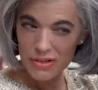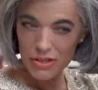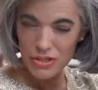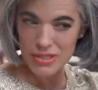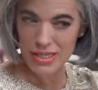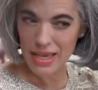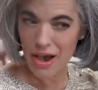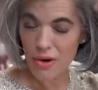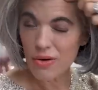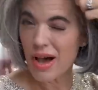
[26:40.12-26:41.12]
do you see
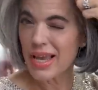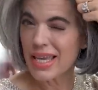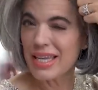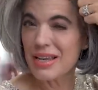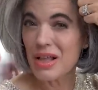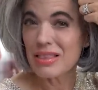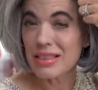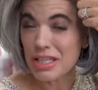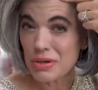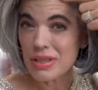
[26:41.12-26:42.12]
how I can
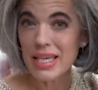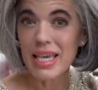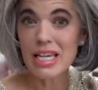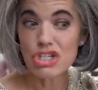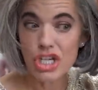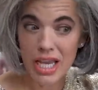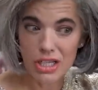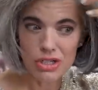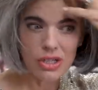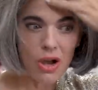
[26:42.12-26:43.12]
literally
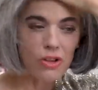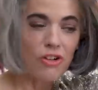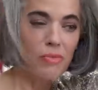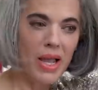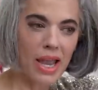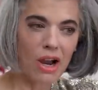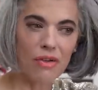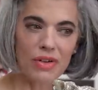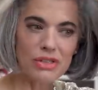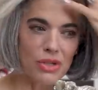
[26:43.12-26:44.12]
change the color of my hair
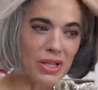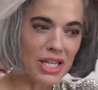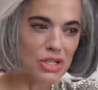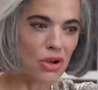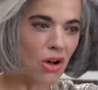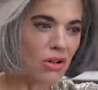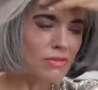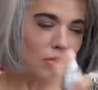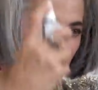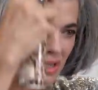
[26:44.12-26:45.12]
if it's looking
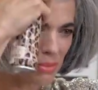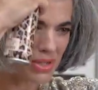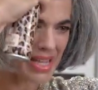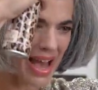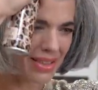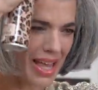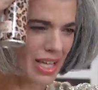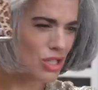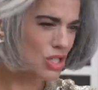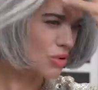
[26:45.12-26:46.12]
dull? You can almost add like
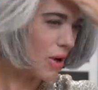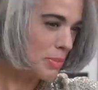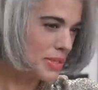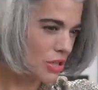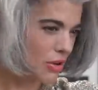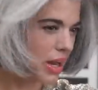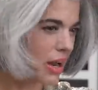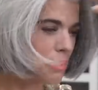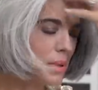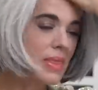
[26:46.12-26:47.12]
stripes in your
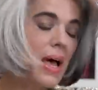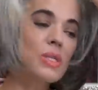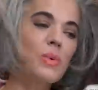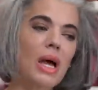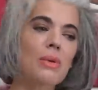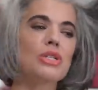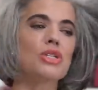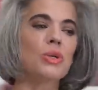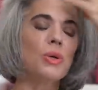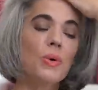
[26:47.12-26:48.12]
hair, but that's what I would
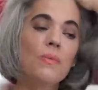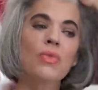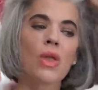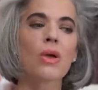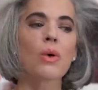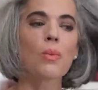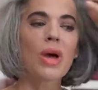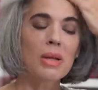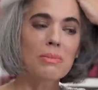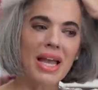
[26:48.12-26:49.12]
do
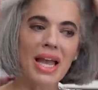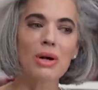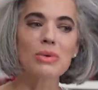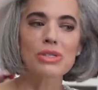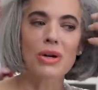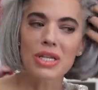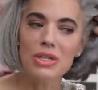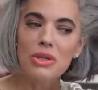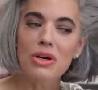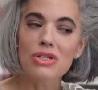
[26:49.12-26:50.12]
when my hair was starting
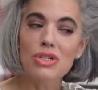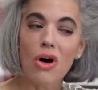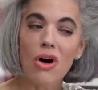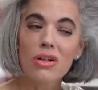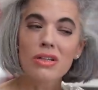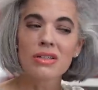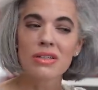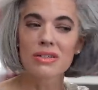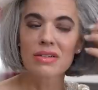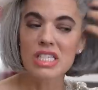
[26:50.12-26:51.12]
to look dull,
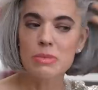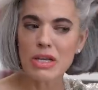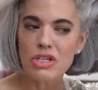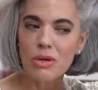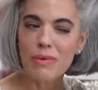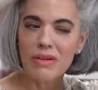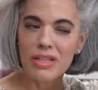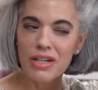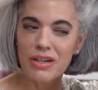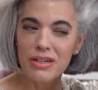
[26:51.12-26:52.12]
especially around
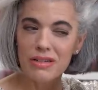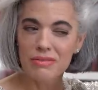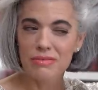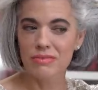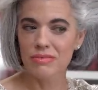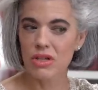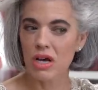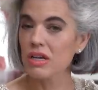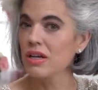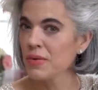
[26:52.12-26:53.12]
here.
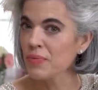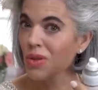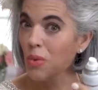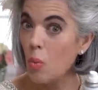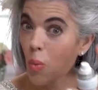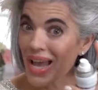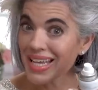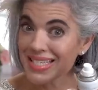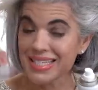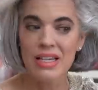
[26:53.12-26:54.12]
Look, white,